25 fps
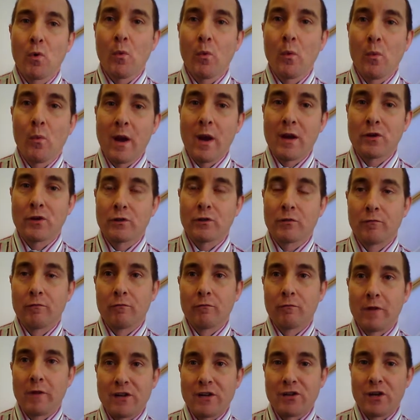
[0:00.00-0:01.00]
We're just
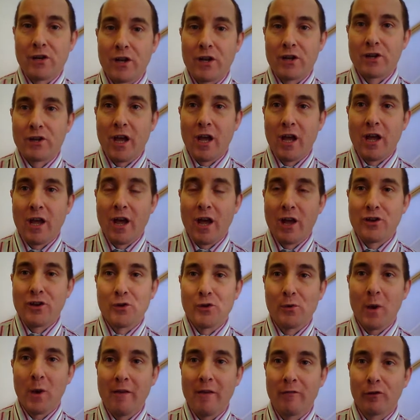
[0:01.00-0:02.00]
reaching a
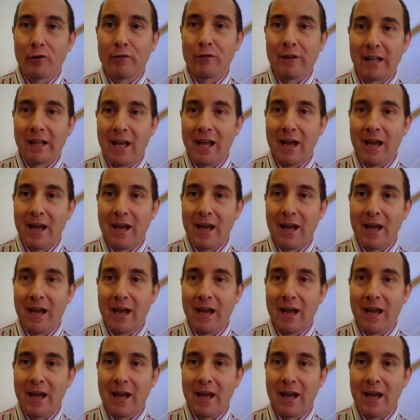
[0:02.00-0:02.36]
new level, really.